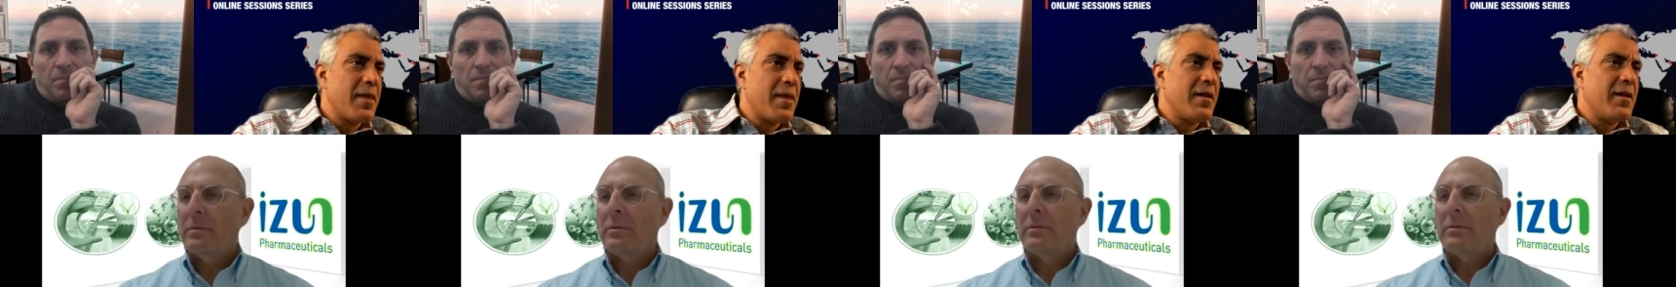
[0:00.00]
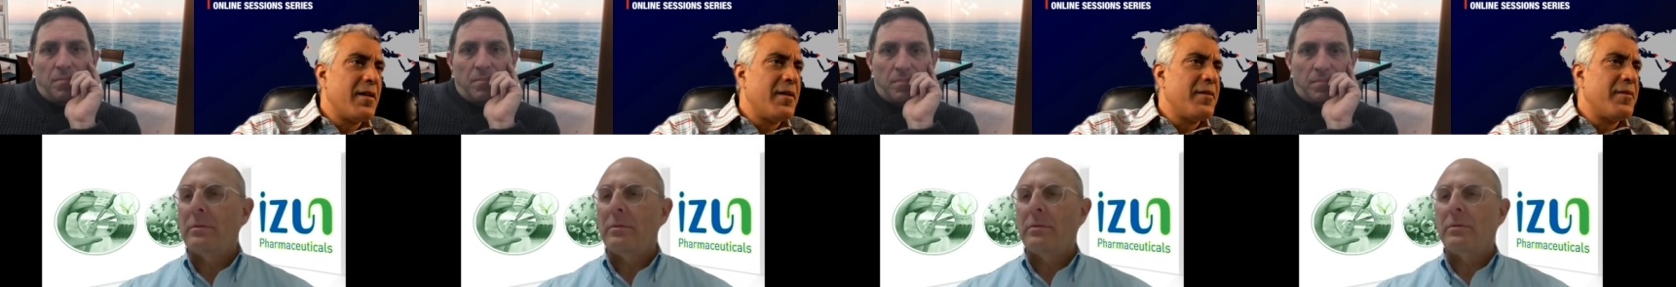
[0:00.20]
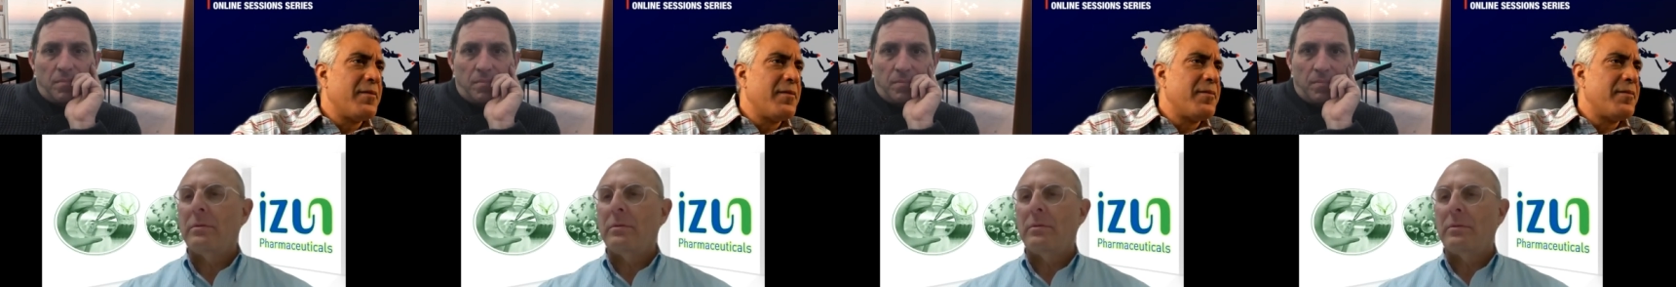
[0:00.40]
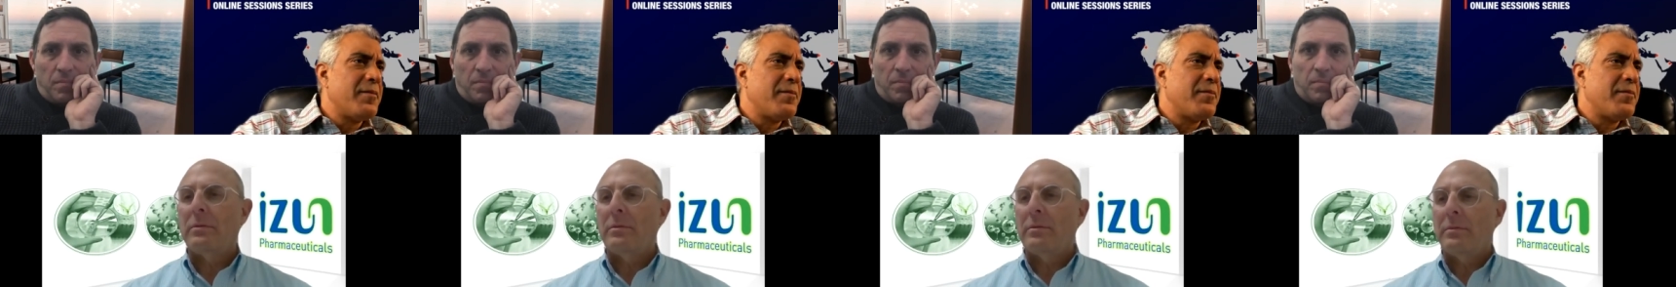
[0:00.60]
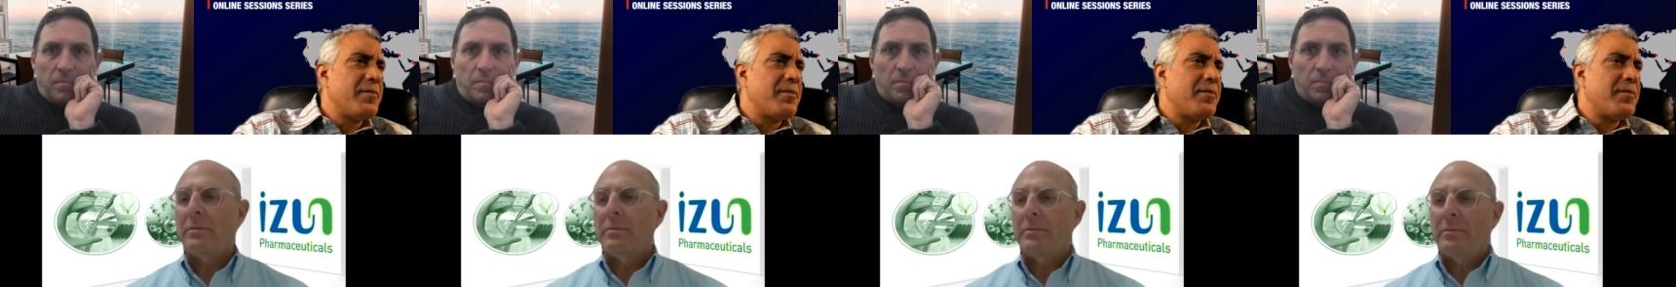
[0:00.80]

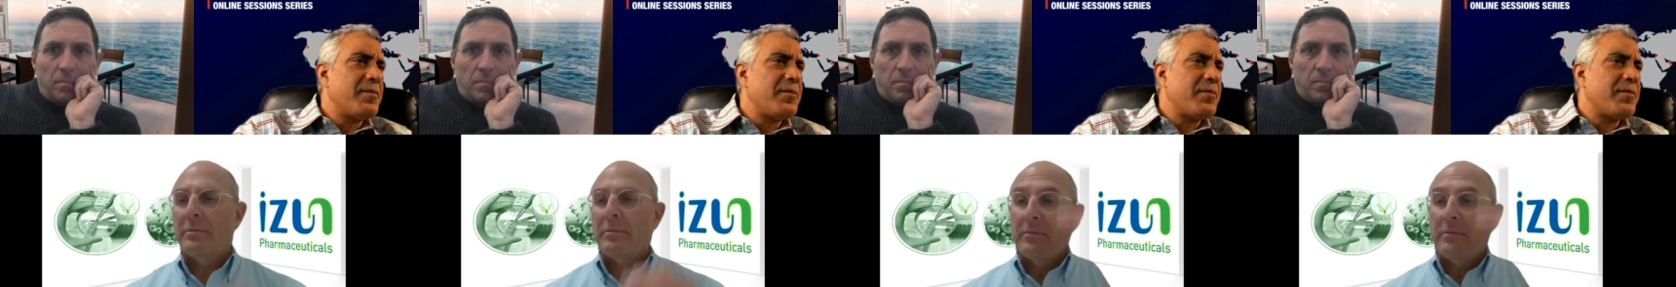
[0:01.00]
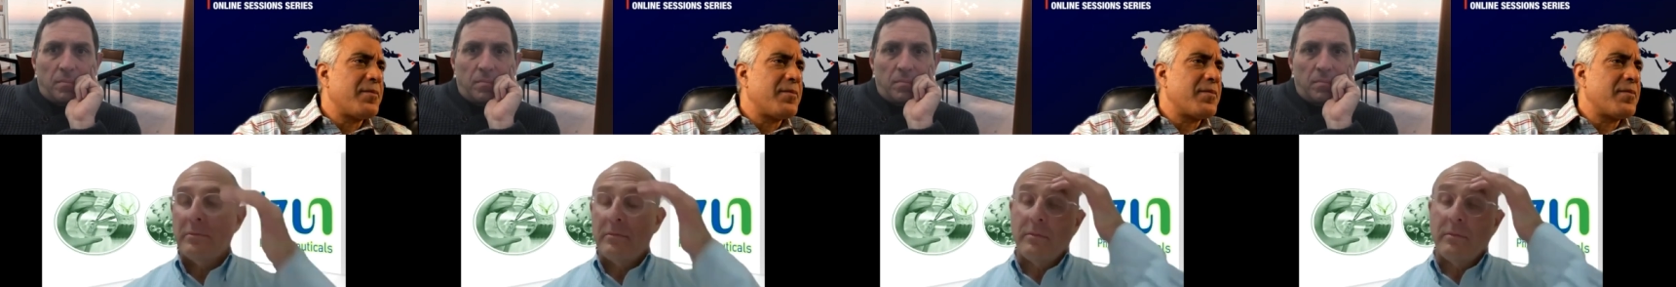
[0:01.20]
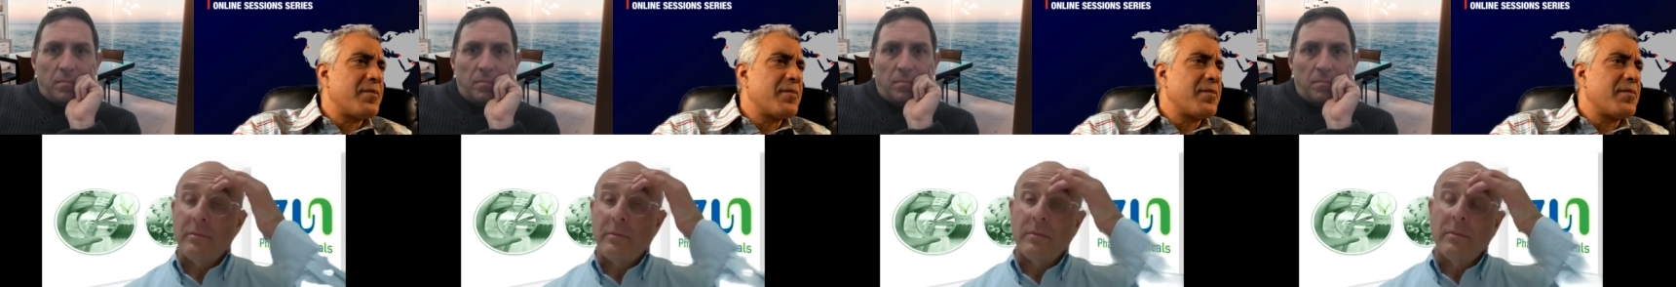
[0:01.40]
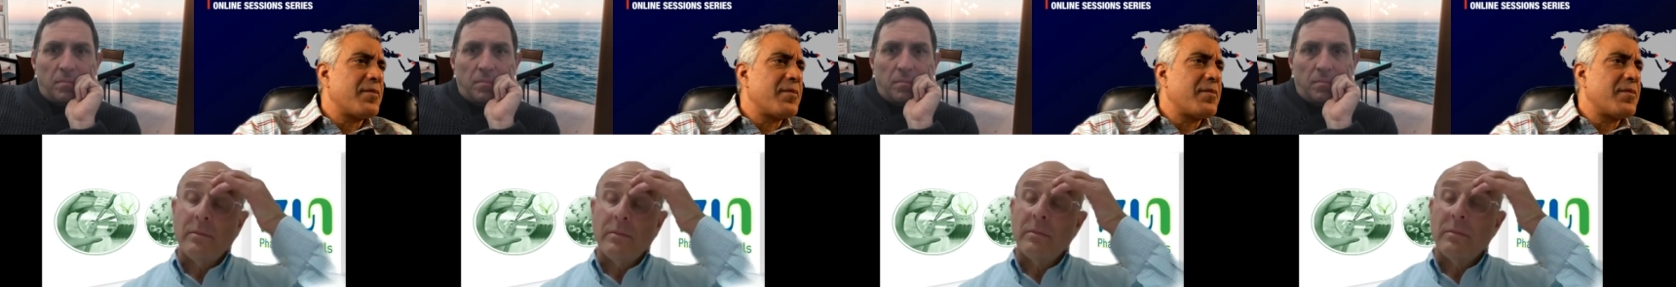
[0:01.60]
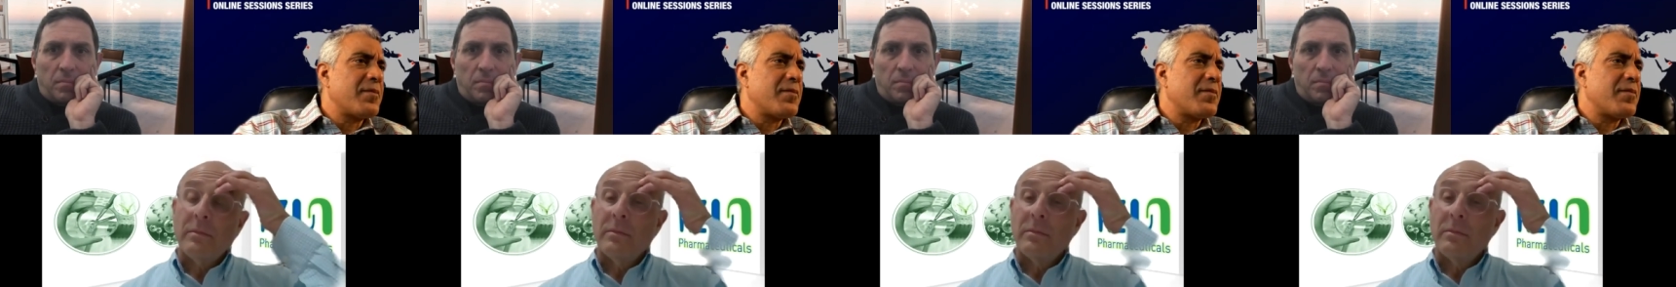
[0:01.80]

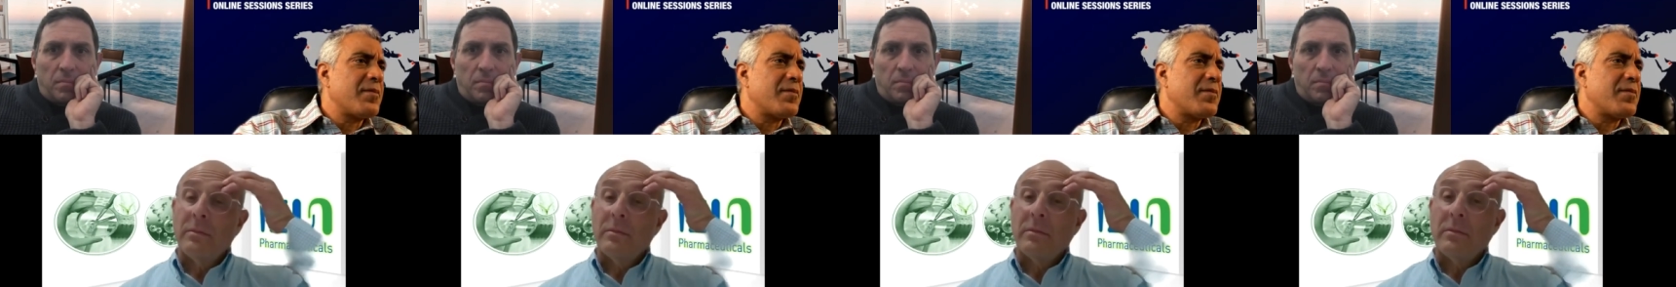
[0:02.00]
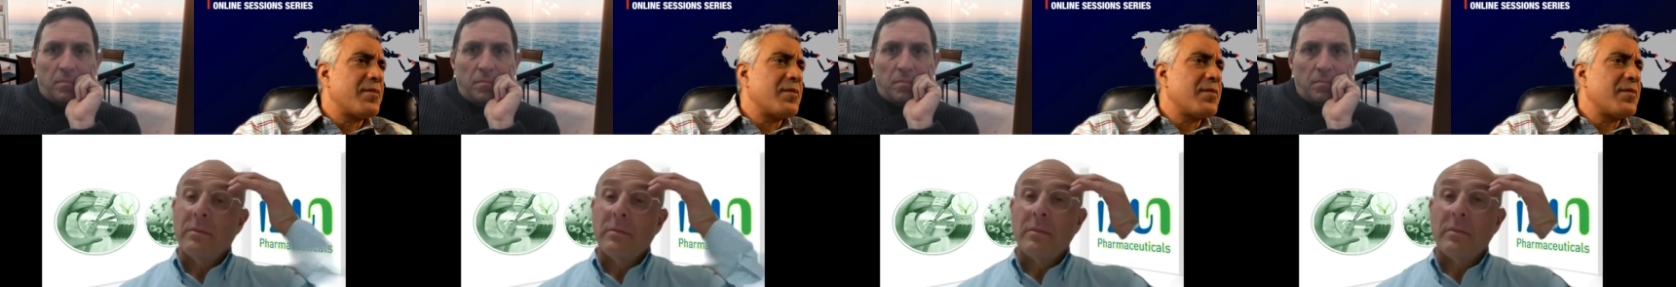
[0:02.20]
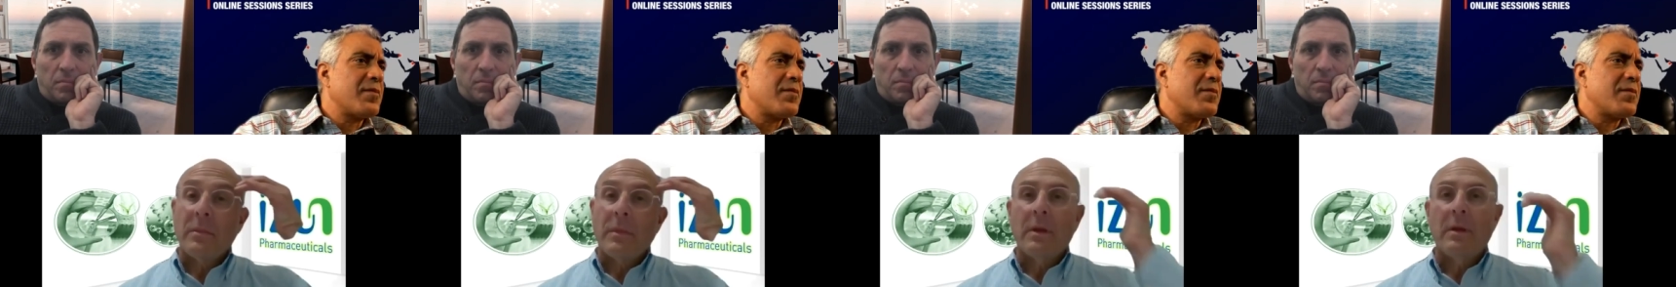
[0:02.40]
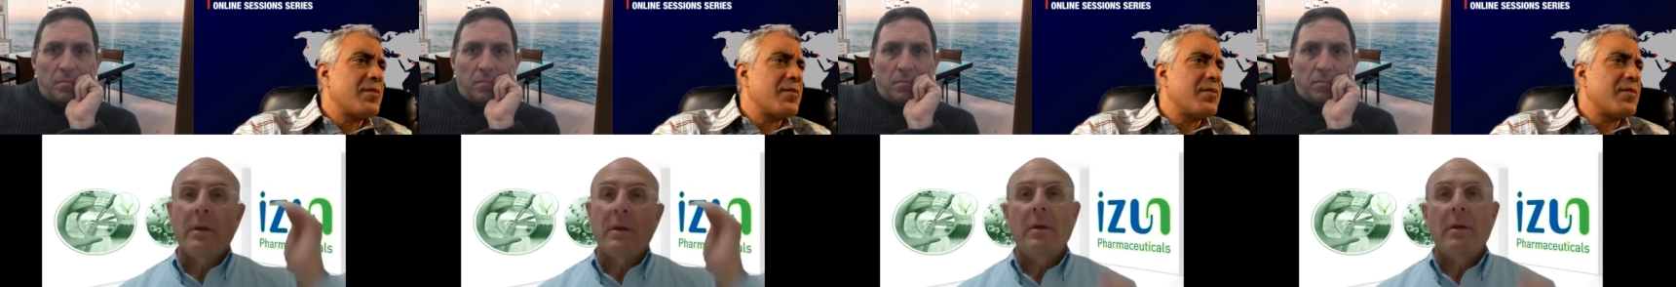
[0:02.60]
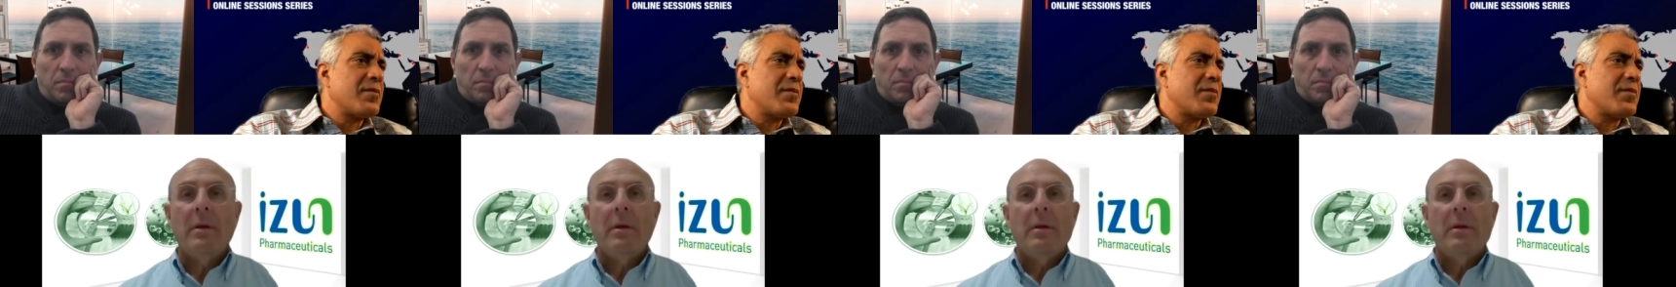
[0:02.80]
Nothing is said.